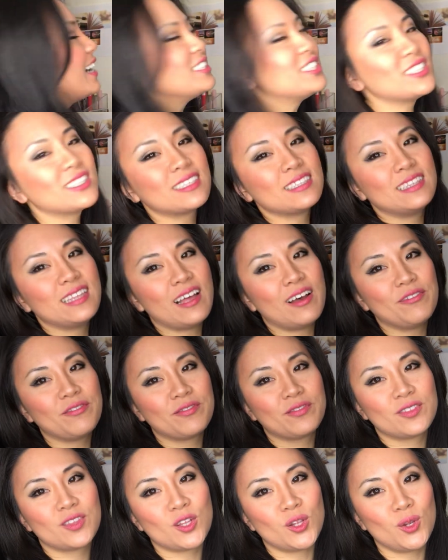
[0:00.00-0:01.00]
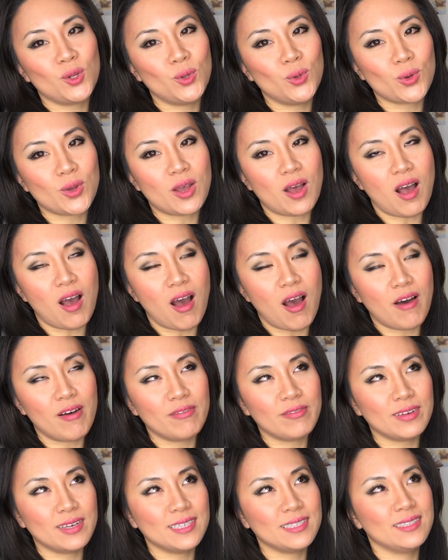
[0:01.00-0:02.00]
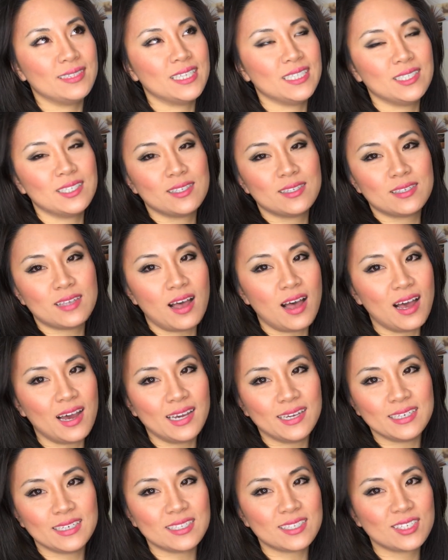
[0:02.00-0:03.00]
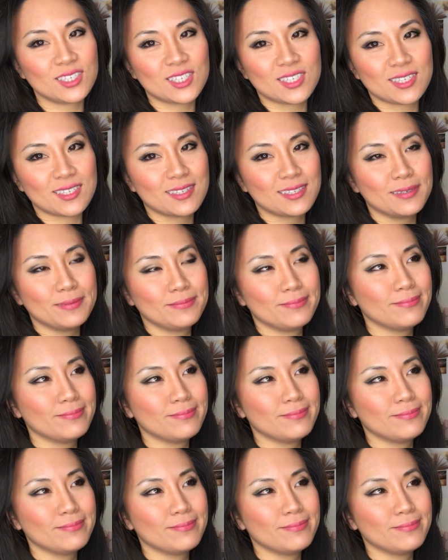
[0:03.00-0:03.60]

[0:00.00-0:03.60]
I just love the look of it. The design is just,